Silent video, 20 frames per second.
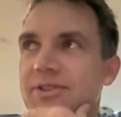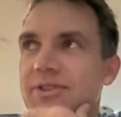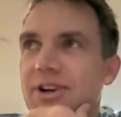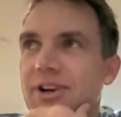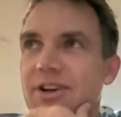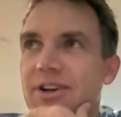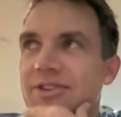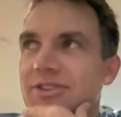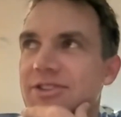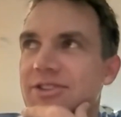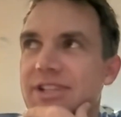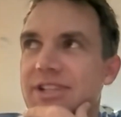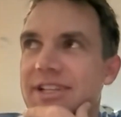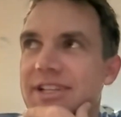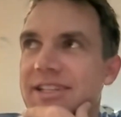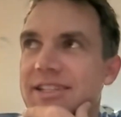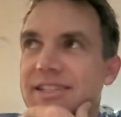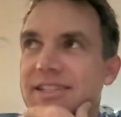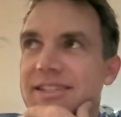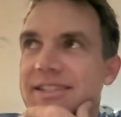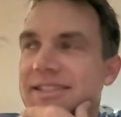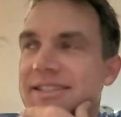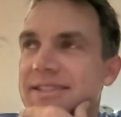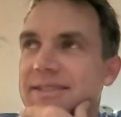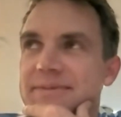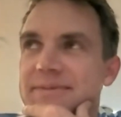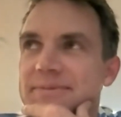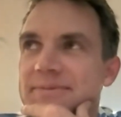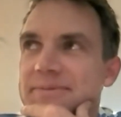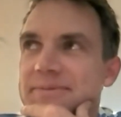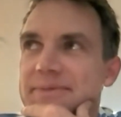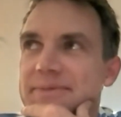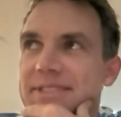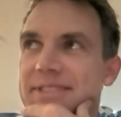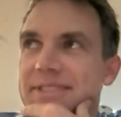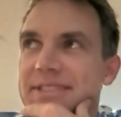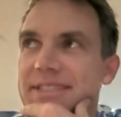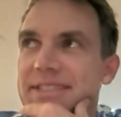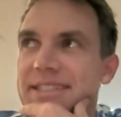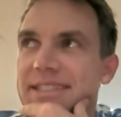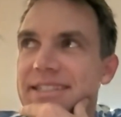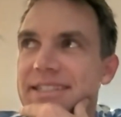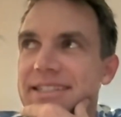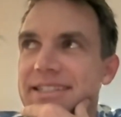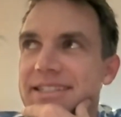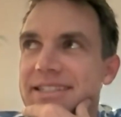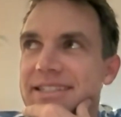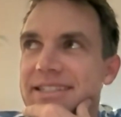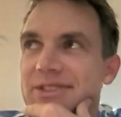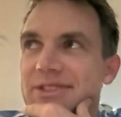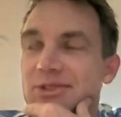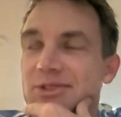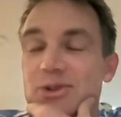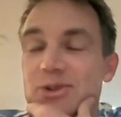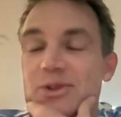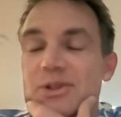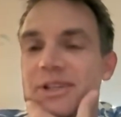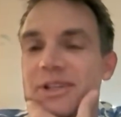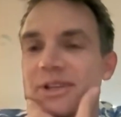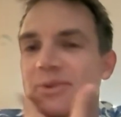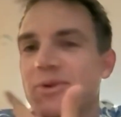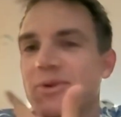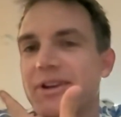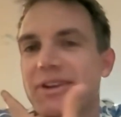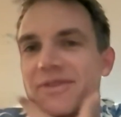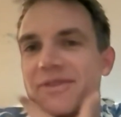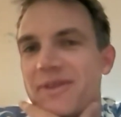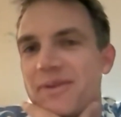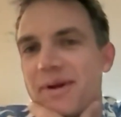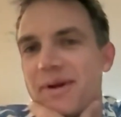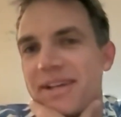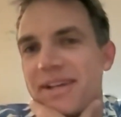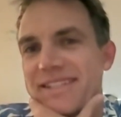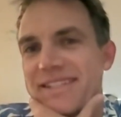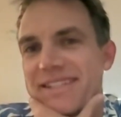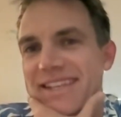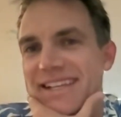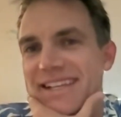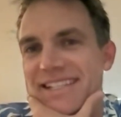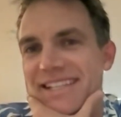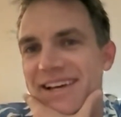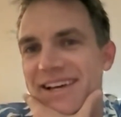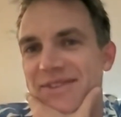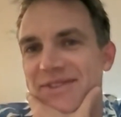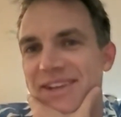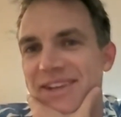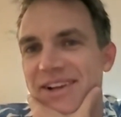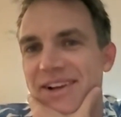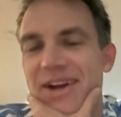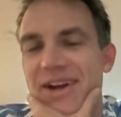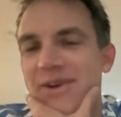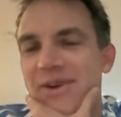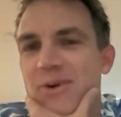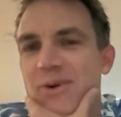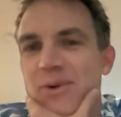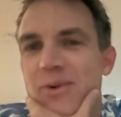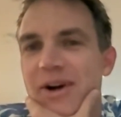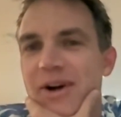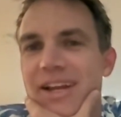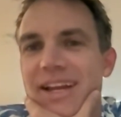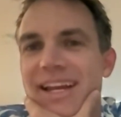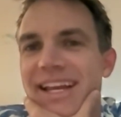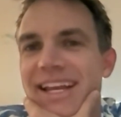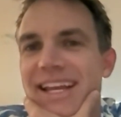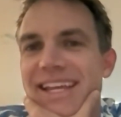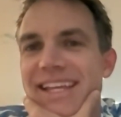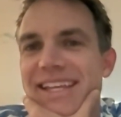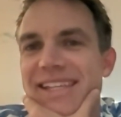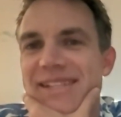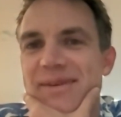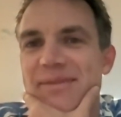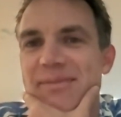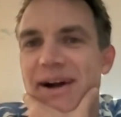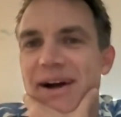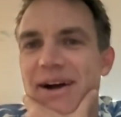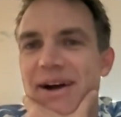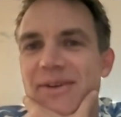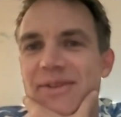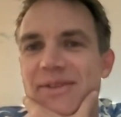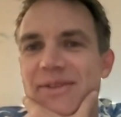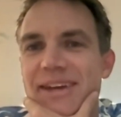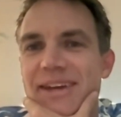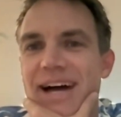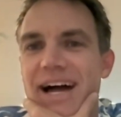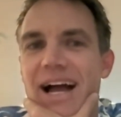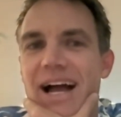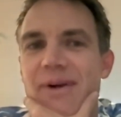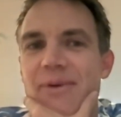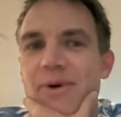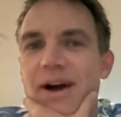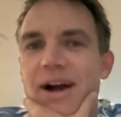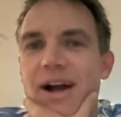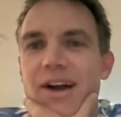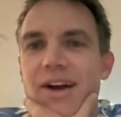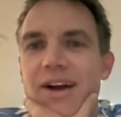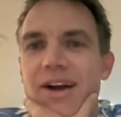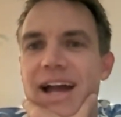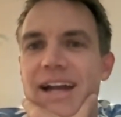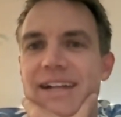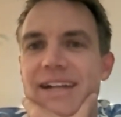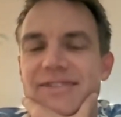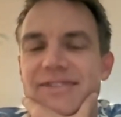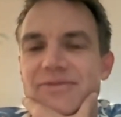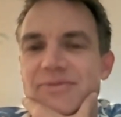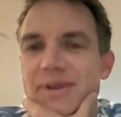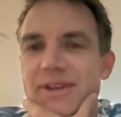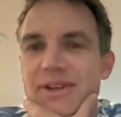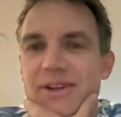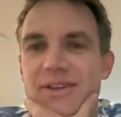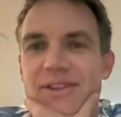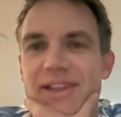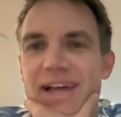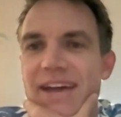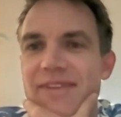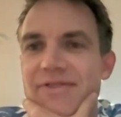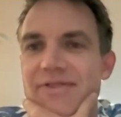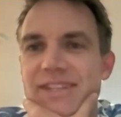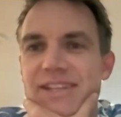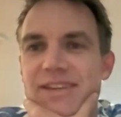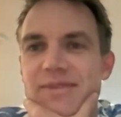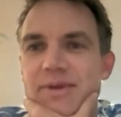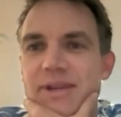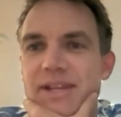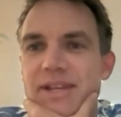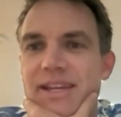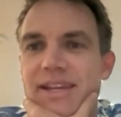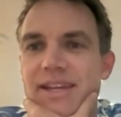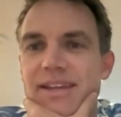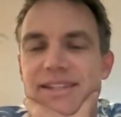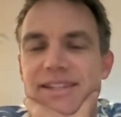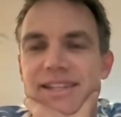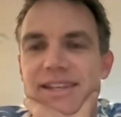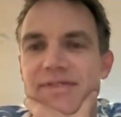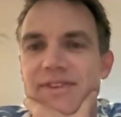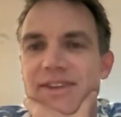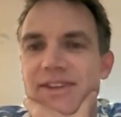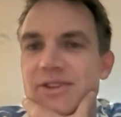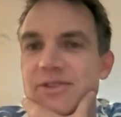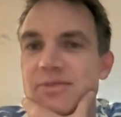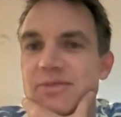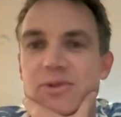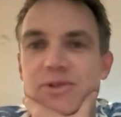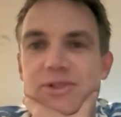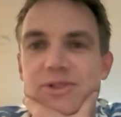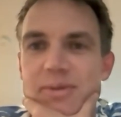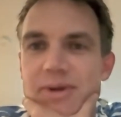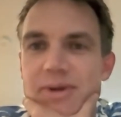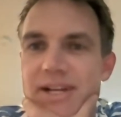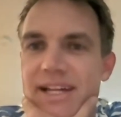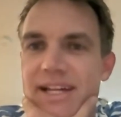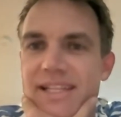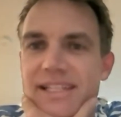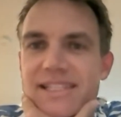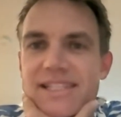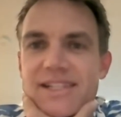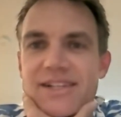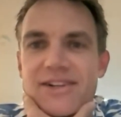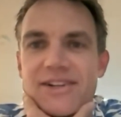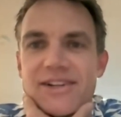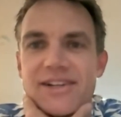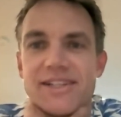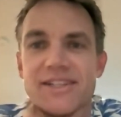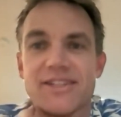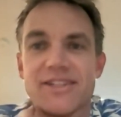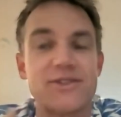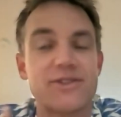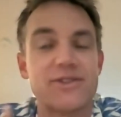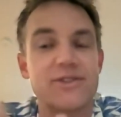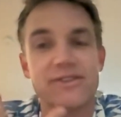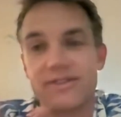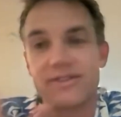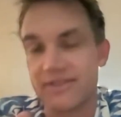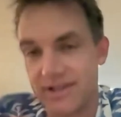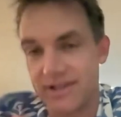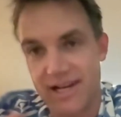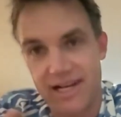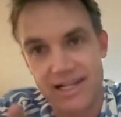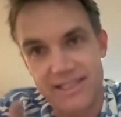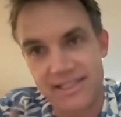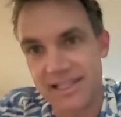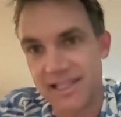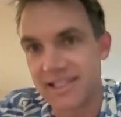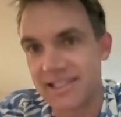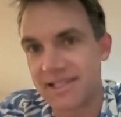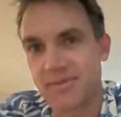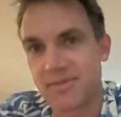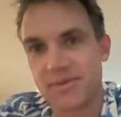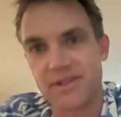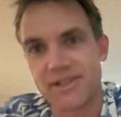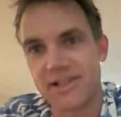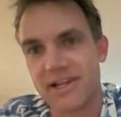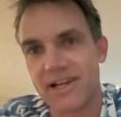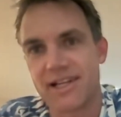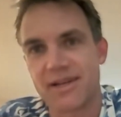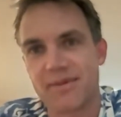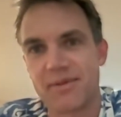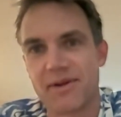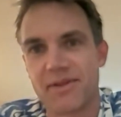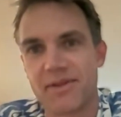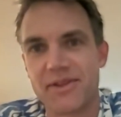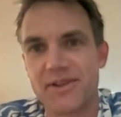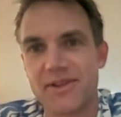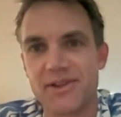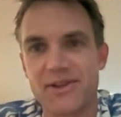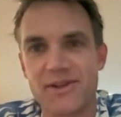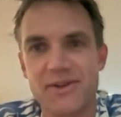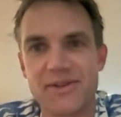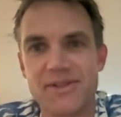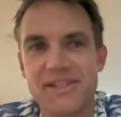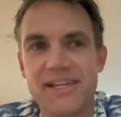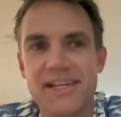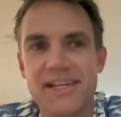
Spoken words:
are just truly one of the best things out there. I don't know what it is about the high wire act of being on live TV. You're supposed to be kind of serious. You're ostensibly talking about the news,